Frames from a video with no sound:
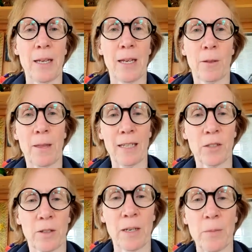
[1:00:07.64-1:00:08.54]
here.
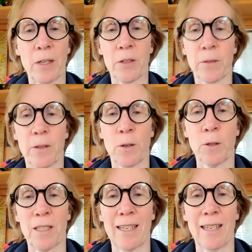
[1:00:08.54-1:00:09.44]
Thanks very much for
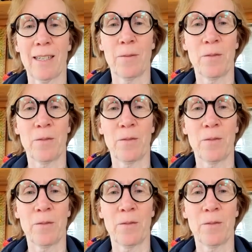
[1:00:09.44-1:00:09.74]
hosting it.